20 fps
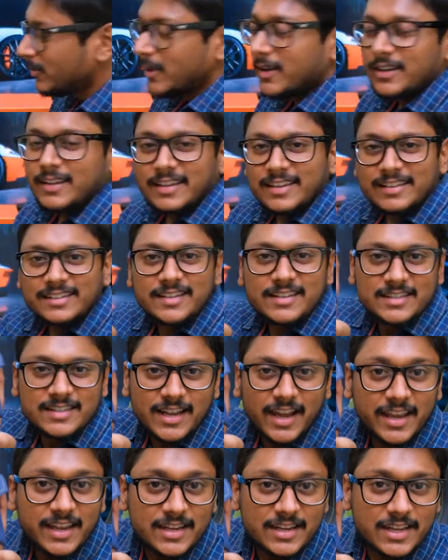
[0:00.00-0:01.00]
one is a
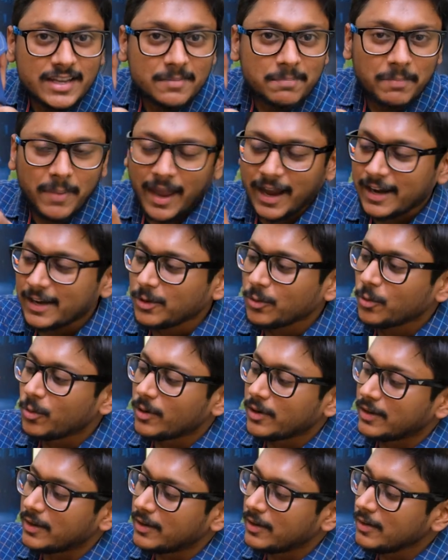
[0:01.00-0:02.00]
tiny packet
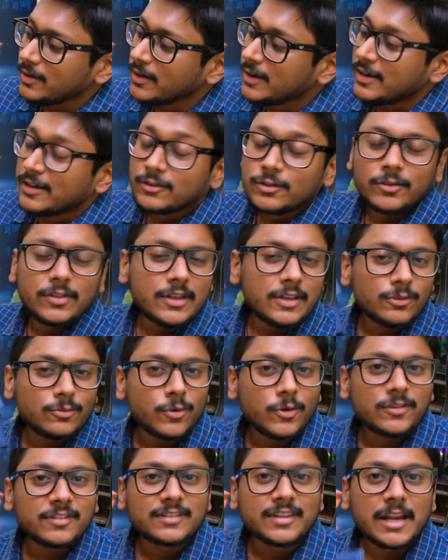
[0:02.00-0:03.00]
over here. So this
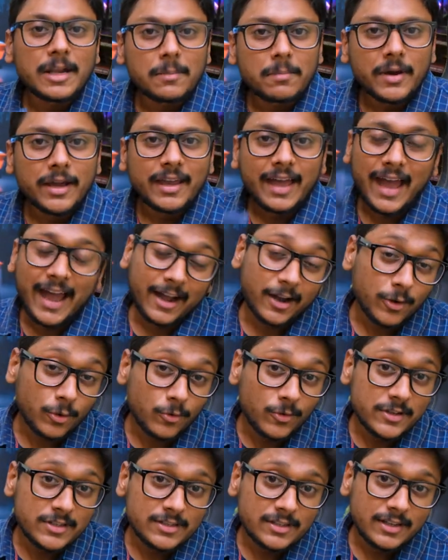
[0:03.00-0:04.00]
was sent by
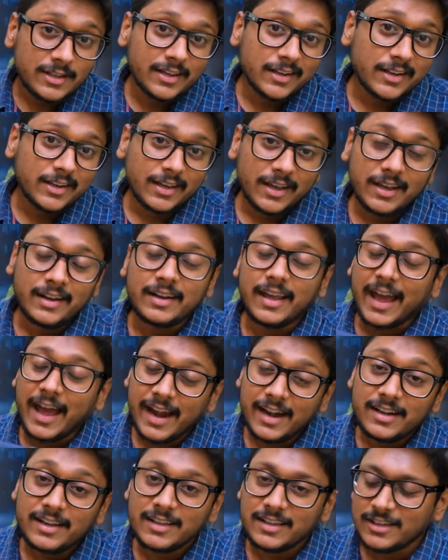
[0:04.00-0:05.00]
Acro Engineering and
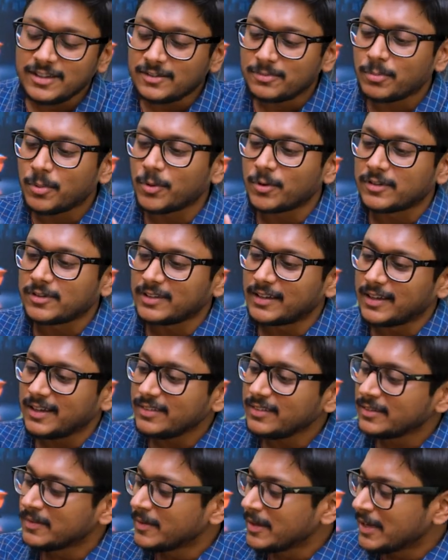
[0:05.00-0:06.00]
Ant Esports,
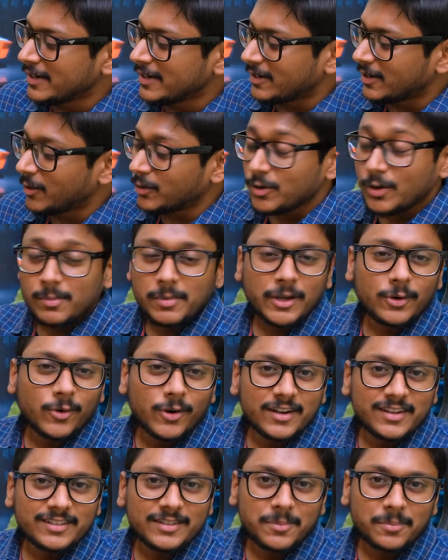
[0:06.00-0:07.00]
guys. Now, you'll be
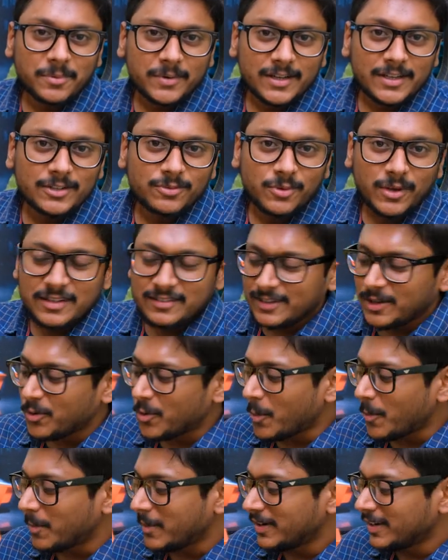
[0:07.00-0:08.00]
quite surprised once I
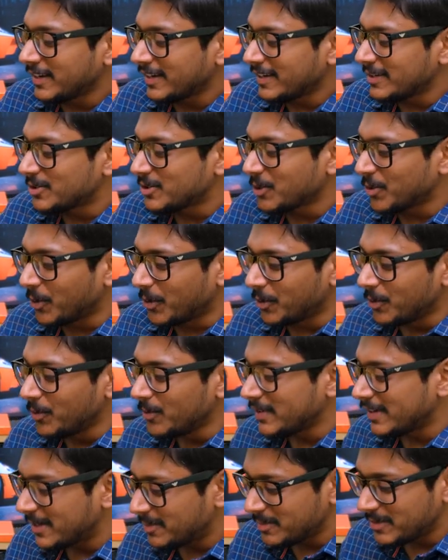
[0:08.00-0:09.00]
open it and show you.
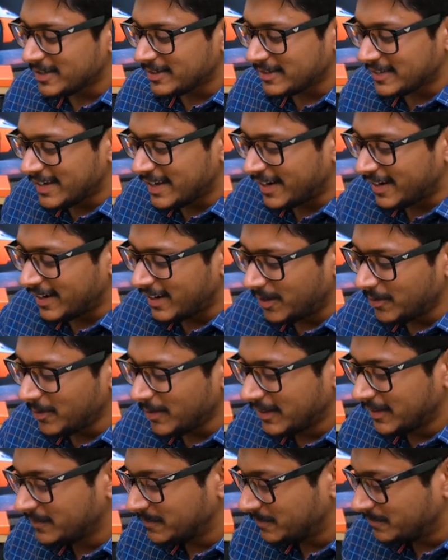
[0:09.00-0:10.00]
Let me just take it out.